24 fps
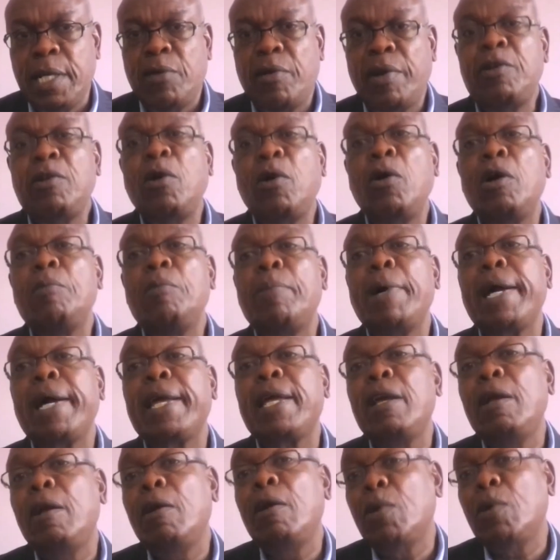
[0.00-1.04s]
rhino horn per
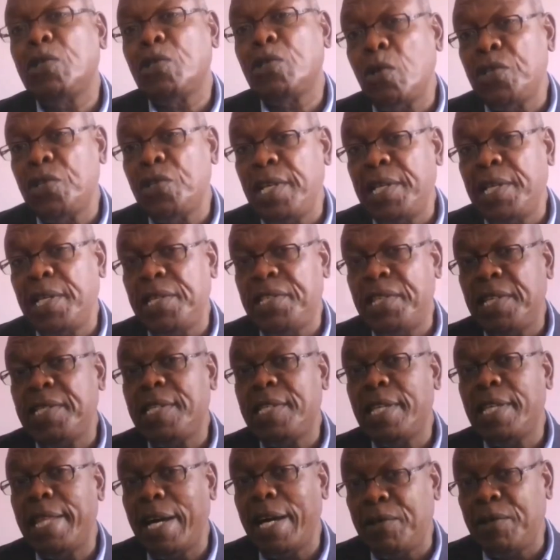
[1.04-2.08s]
kilo was costing
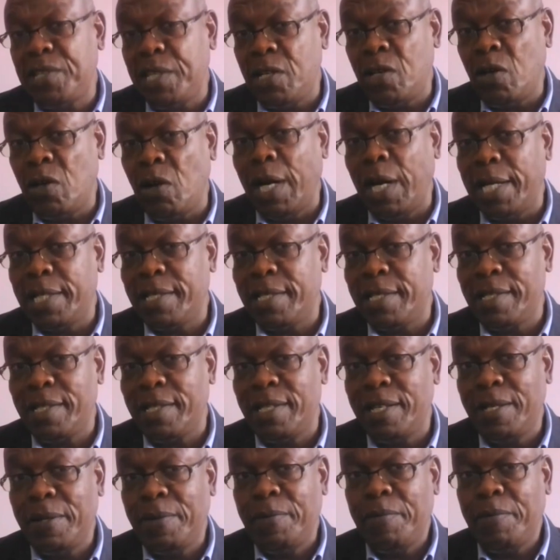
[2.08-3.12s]
$60,000.
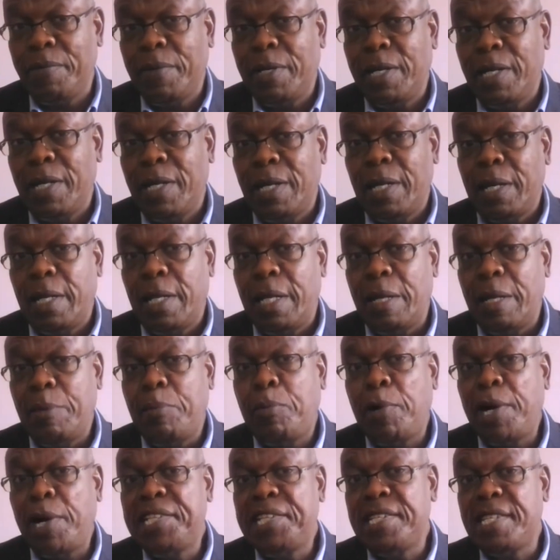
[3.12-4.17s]
The
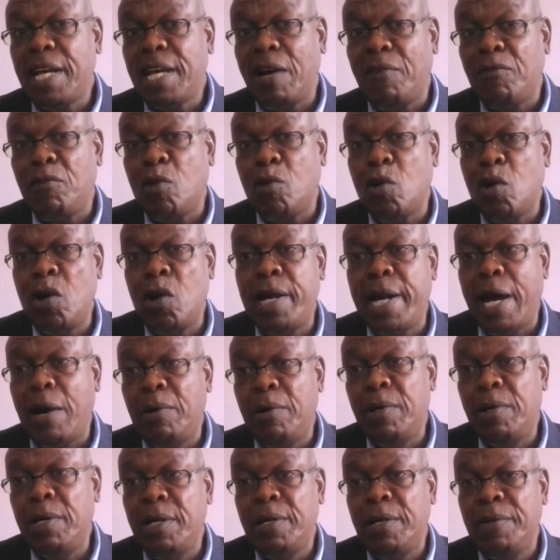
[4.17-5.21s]
prices have gone
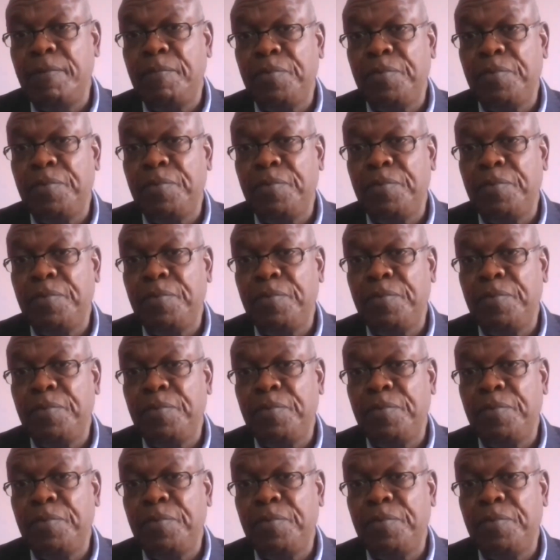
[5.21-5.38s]
down